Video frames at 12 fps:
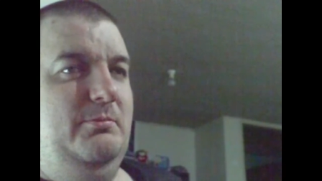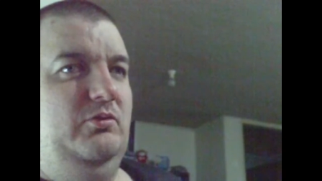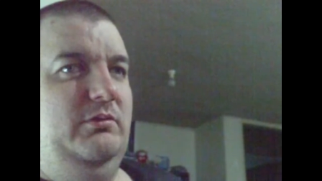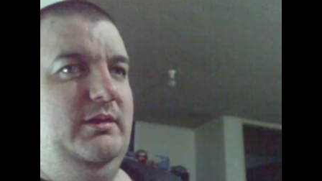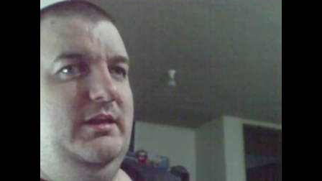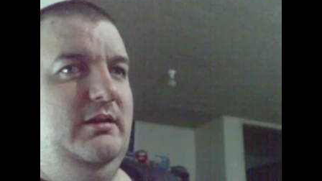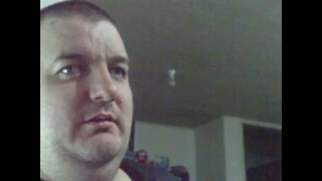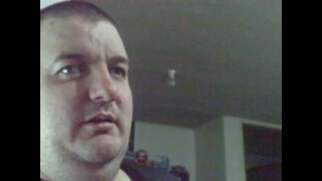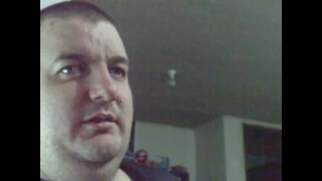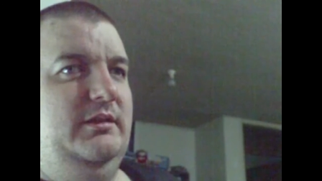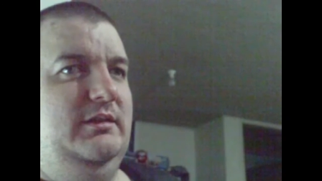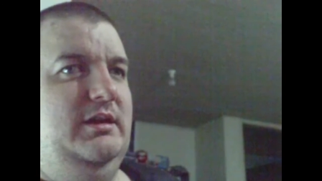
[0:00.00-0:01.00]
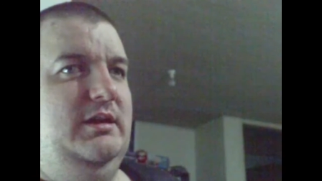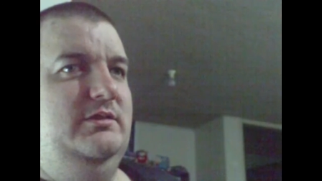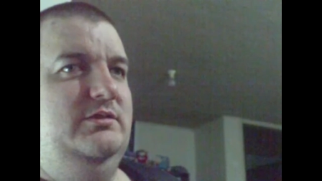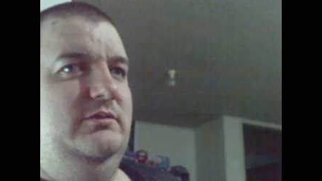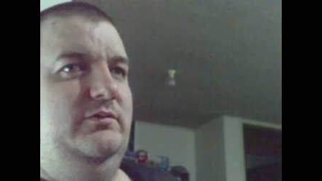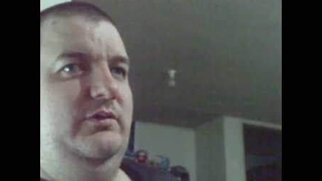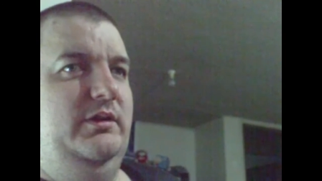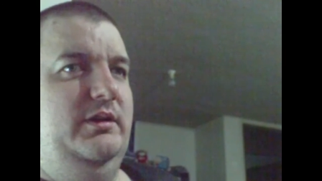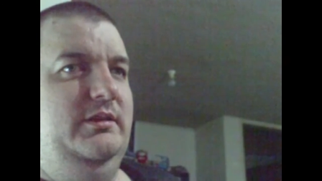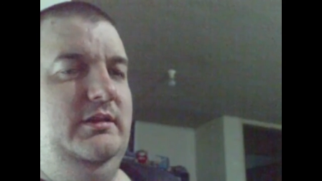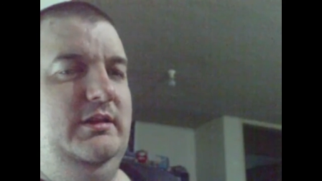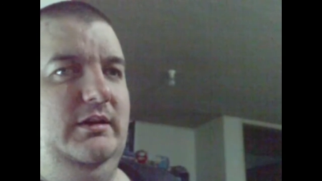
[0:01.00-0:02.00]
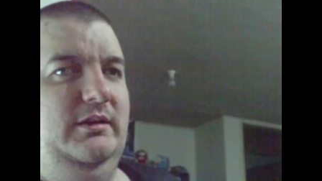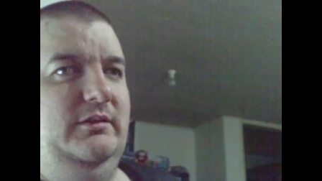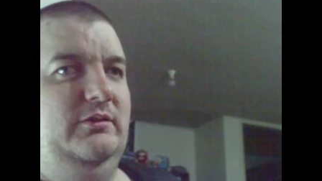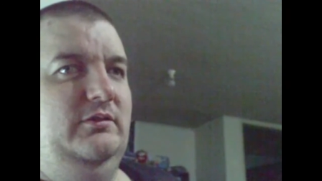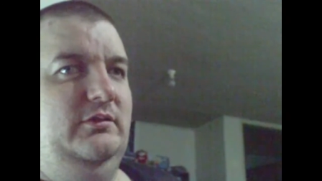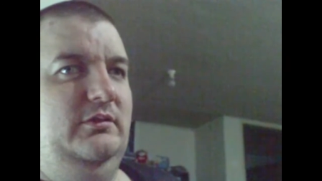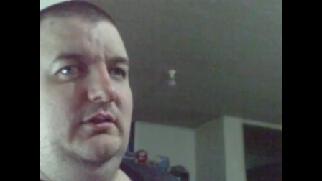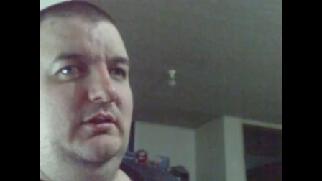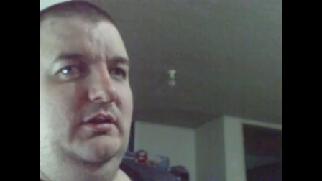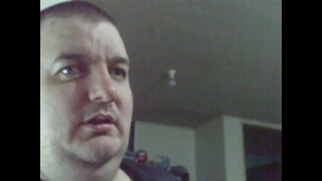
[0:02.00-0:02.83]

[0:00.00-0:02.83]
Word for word: between there and I think the end, you'll find that there's,